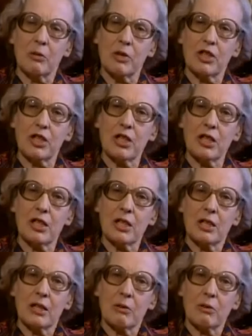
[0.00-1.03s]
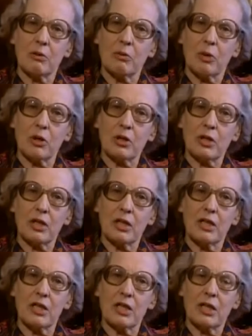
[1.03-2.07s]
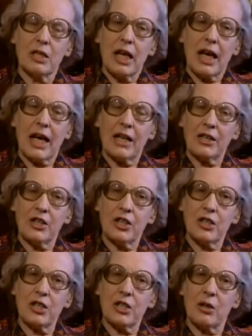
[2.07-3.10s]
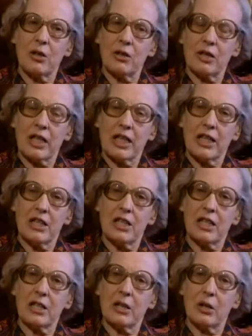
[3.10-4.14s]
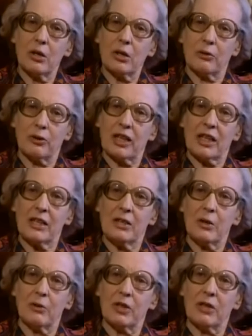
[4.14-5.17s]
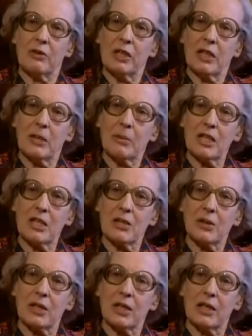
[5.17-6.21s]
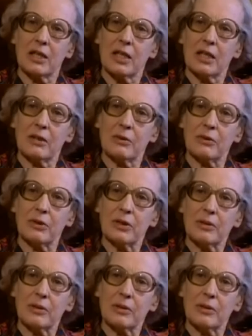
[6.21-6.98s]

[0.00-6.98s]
which is what is anxious or lazy or afraid of living a masculine life.